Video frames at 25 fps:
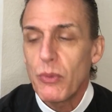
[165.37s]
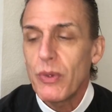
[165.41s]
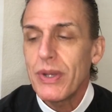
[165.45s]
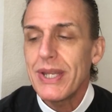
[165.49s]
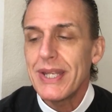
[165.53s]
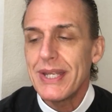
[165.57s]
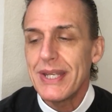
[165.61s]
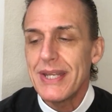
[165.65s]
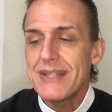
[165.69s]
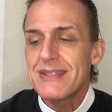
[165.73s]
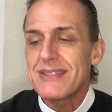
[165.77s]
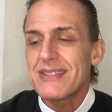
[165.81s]
What
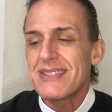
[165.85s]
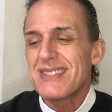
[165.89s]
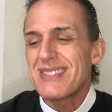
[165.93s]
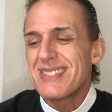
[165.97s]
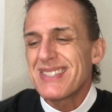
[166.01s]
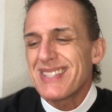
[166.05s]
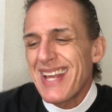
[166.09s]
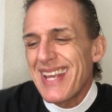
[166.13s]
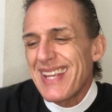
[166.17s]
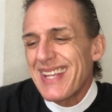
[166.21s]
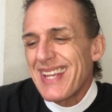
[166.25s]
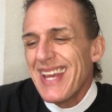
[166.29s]
he is,
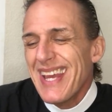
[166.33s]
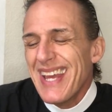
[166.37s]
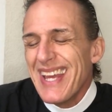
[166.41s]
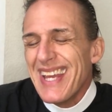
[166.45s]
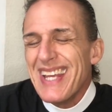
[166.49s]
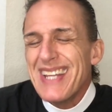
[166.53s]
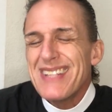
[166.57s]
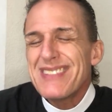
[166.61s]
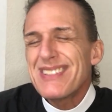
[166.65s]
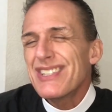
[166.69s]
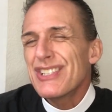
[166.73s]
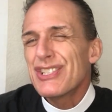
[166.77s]
is like,
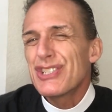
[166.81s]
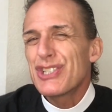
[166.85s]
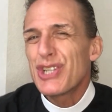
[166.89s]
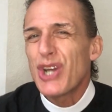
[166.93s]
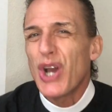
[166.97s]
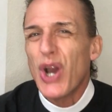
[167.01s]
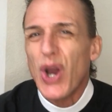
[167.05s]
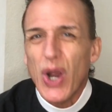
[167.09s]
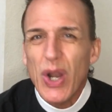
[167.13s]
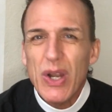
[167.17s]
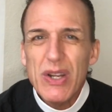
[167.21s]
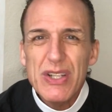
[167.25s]
he's in
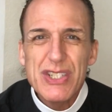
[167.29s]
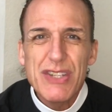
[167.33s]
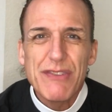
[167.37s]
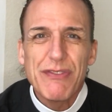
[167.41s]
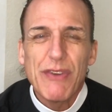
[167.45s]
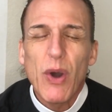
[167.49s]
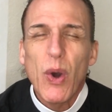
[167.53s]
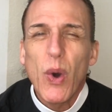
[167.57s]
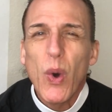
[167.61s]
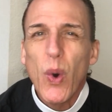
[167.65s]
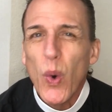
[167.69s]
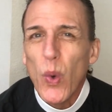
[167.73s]
charge of
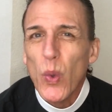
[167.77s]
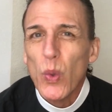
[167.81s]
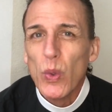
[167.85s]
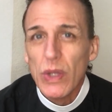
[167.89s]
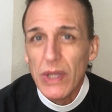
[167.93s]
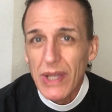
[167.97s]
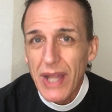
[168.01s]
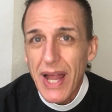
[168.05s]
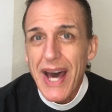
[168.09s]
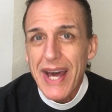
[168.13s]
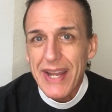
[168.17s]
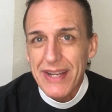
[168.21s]
a
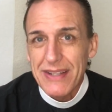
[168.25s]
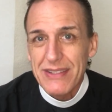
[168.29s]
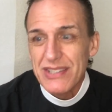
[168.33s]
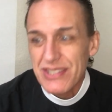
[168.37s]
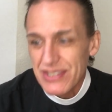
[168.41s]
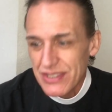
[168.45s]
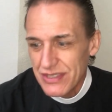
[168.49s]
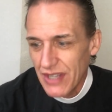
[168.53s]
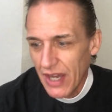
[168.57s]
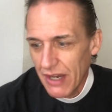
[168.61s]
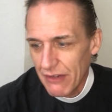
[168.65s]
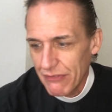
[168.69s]
whole lot of
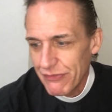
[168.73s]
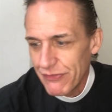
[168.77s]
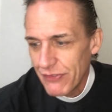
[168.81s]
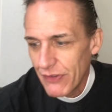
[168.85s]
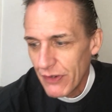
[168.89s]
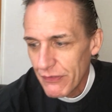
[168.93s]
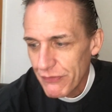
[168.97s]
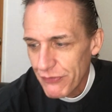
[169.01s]
stuff